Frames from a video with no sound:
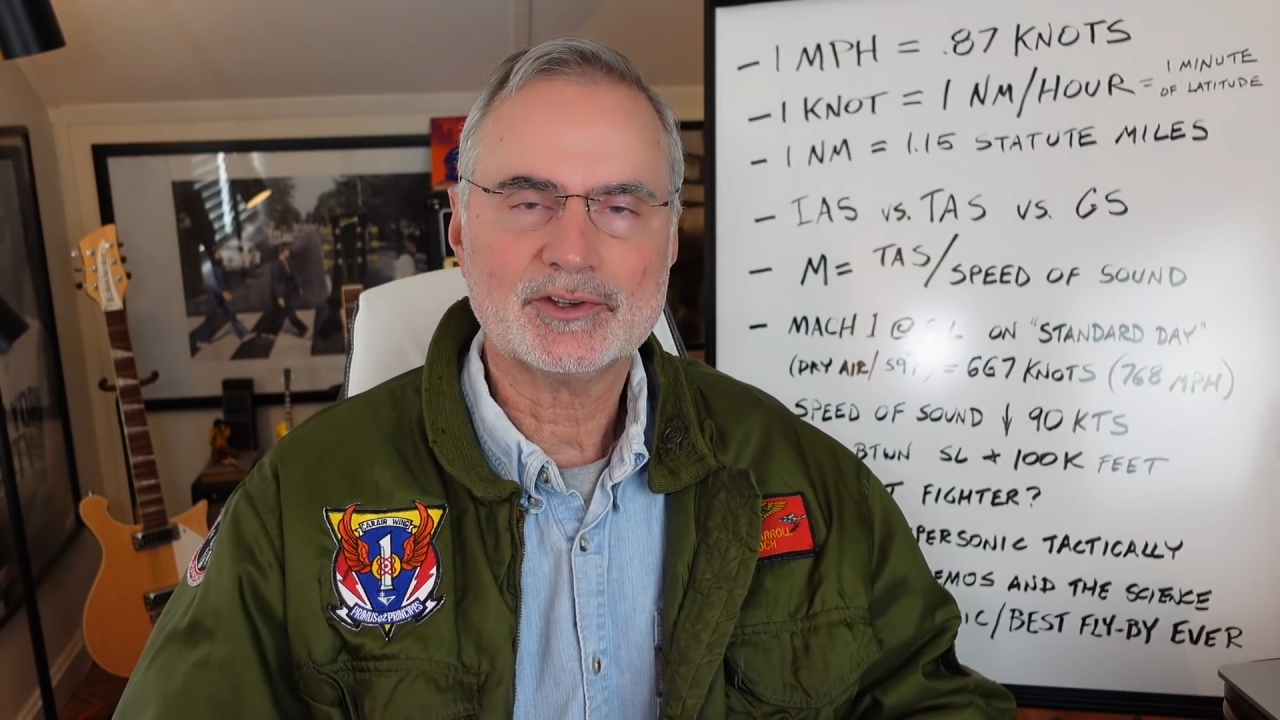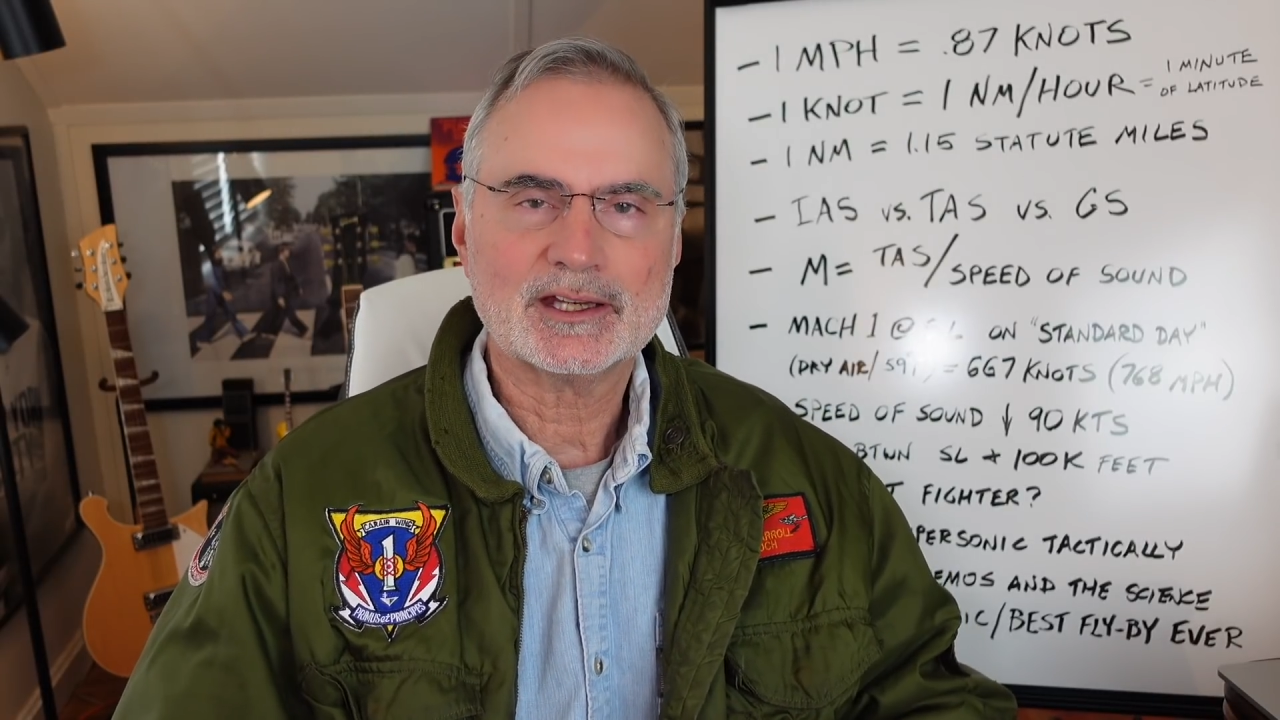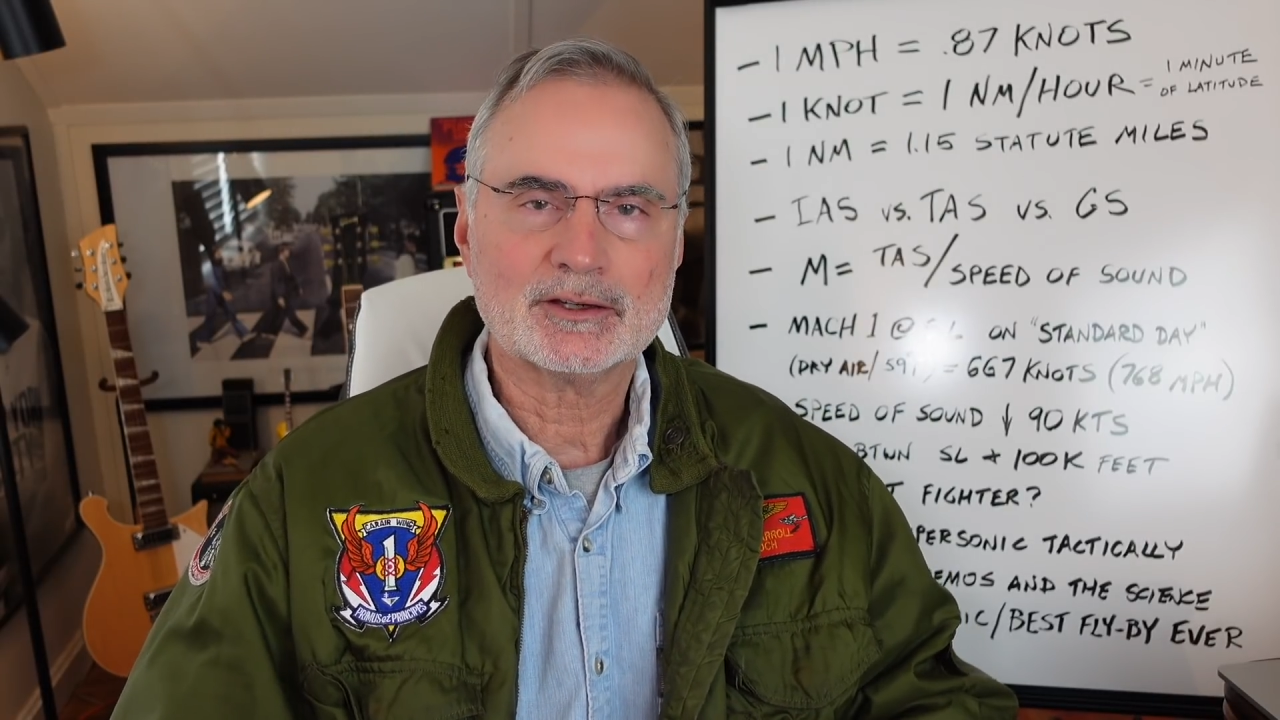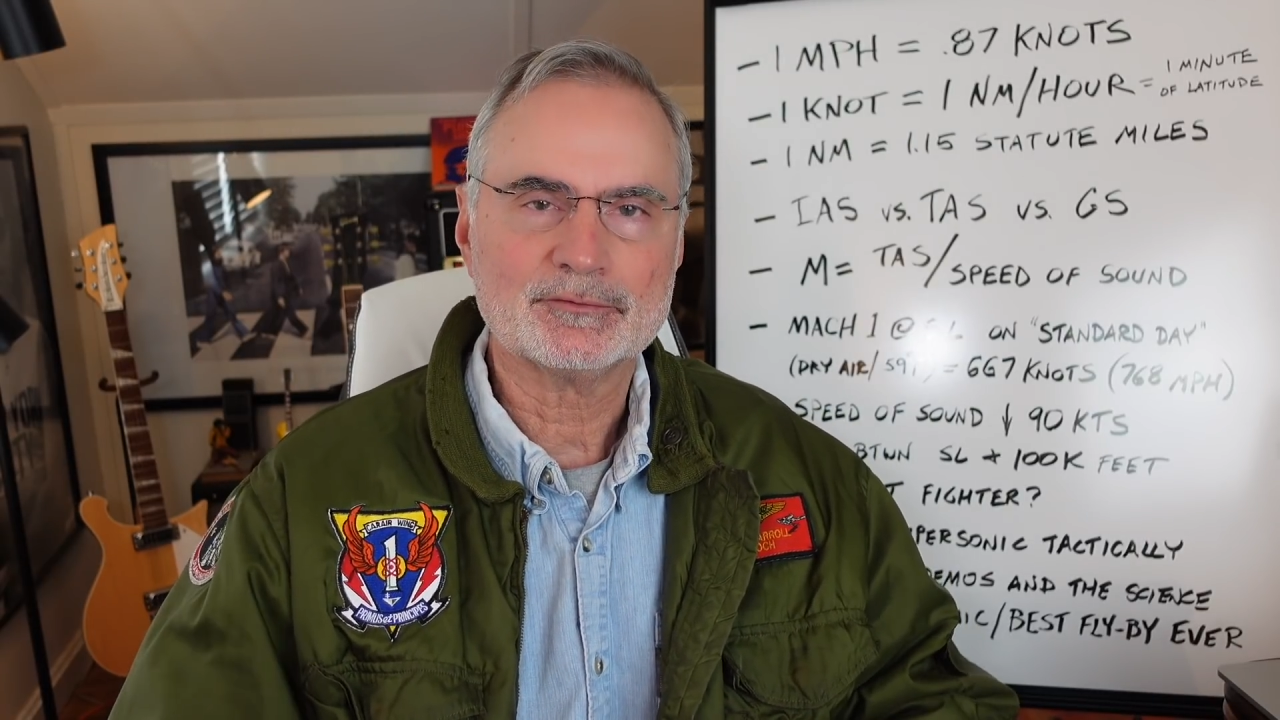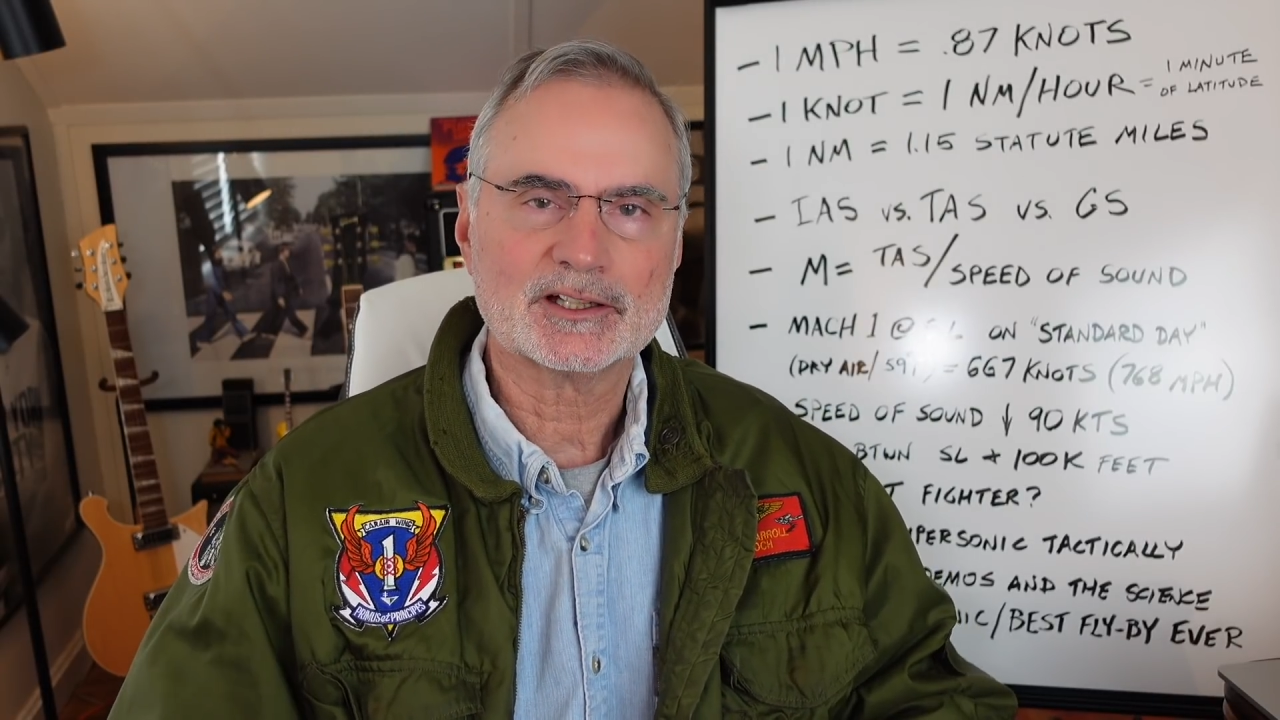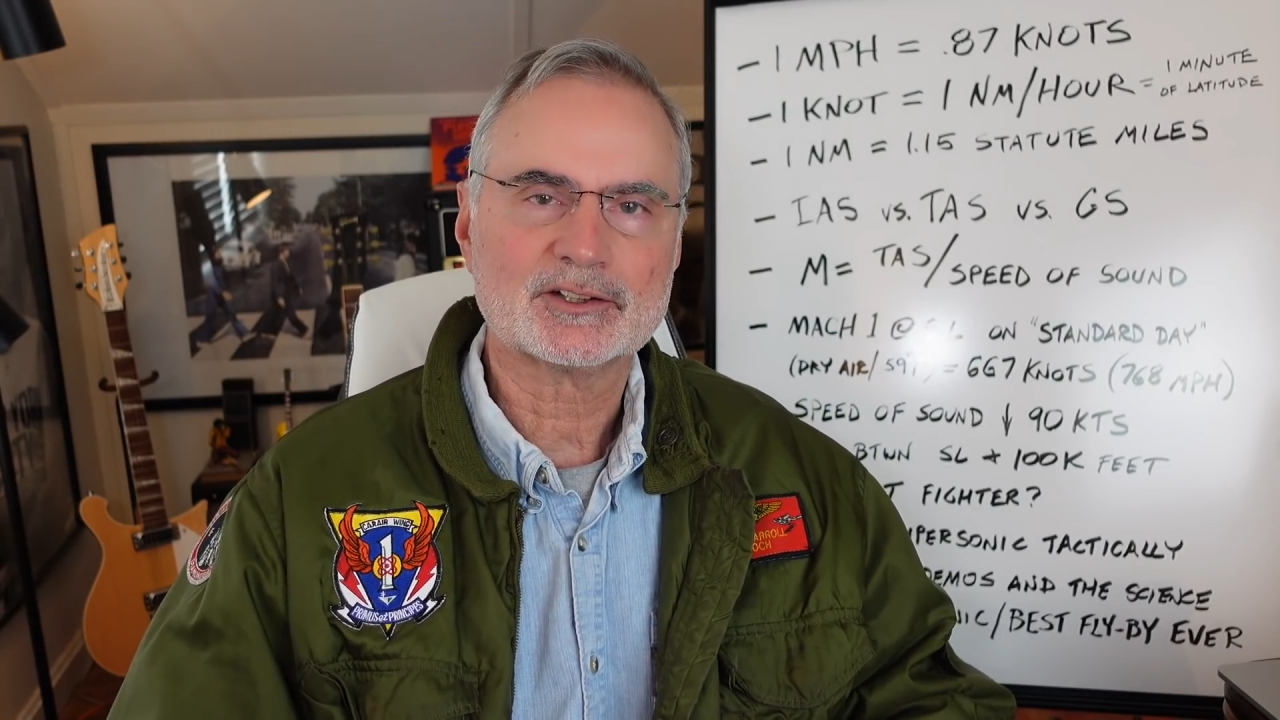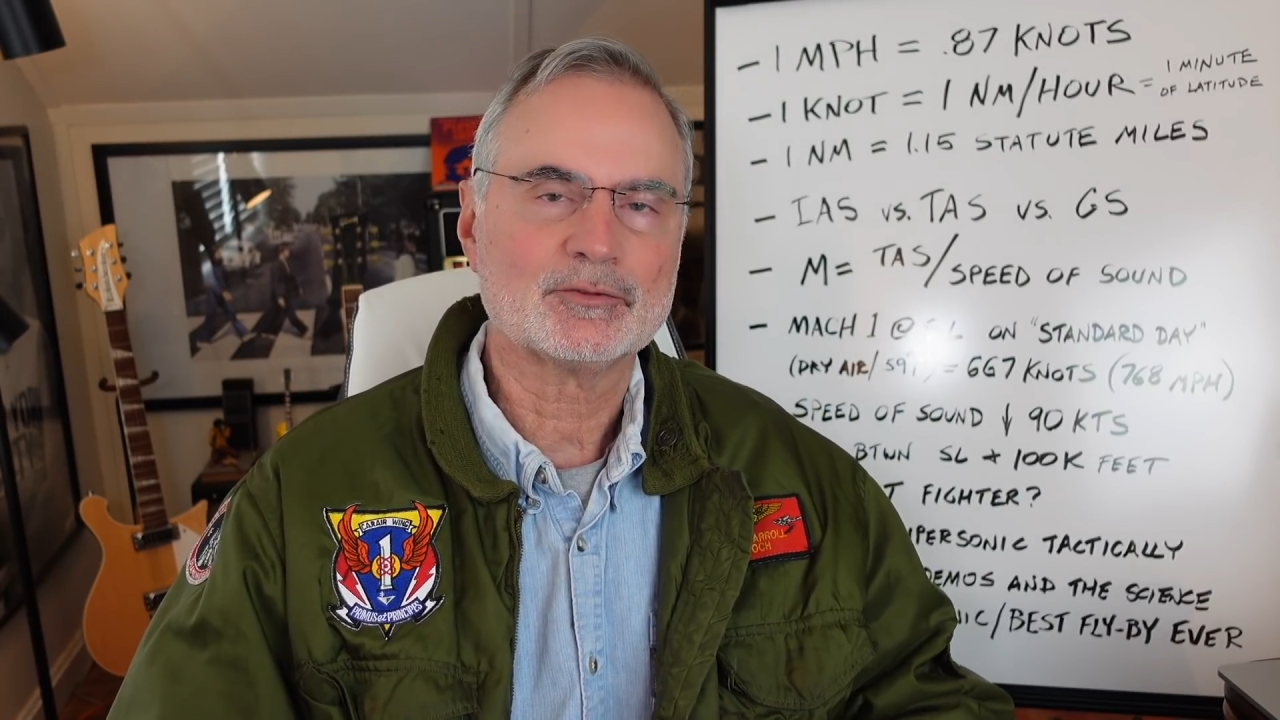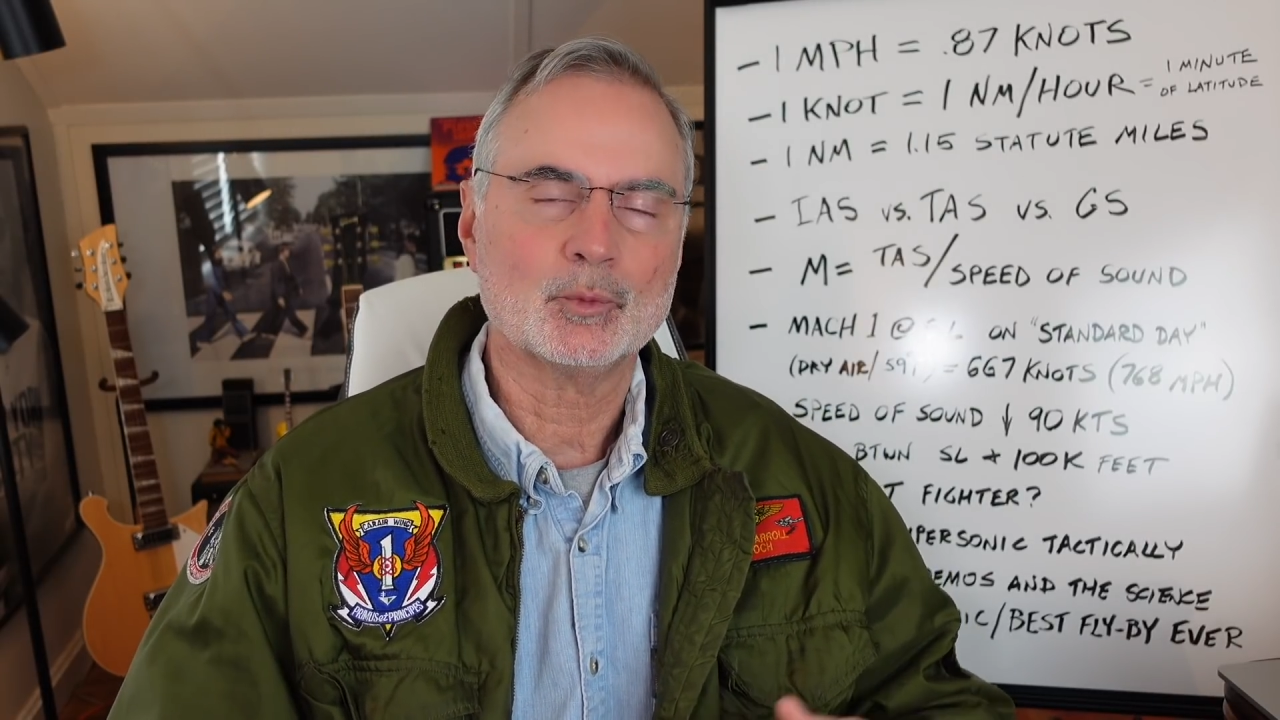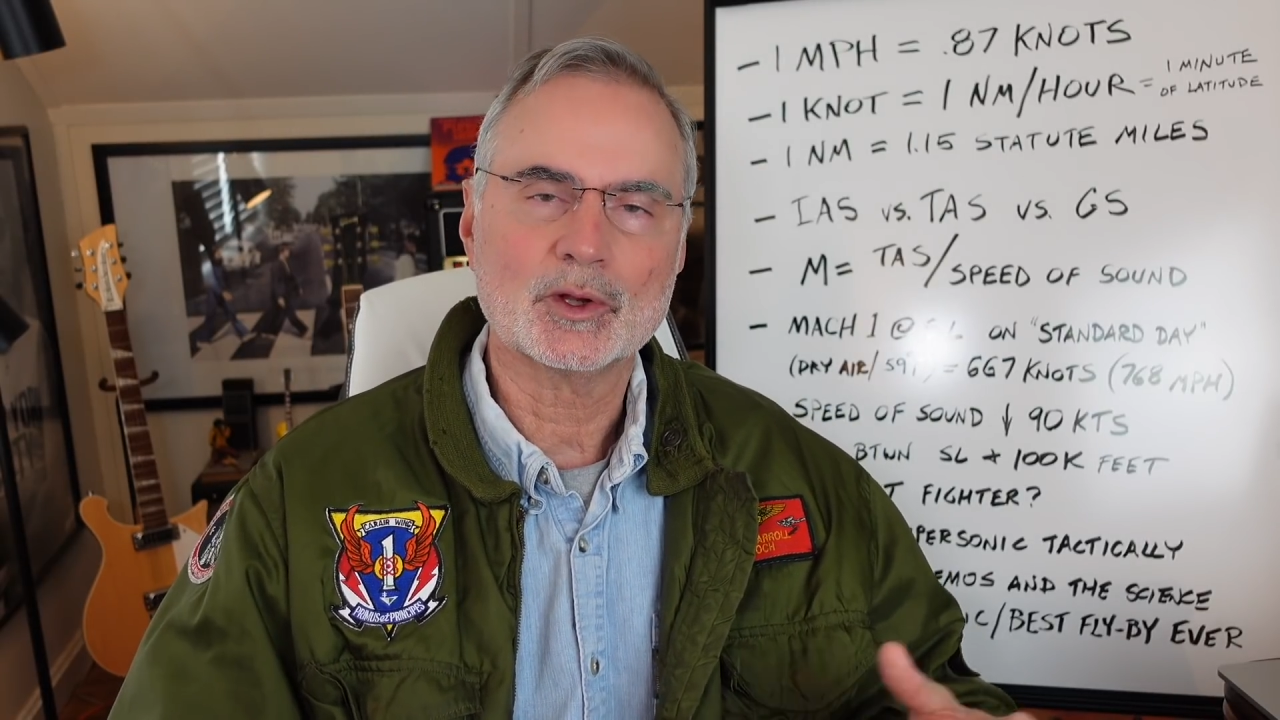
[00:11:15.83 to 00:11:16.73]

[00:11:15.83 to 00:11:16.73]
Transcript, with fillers: deconflicted from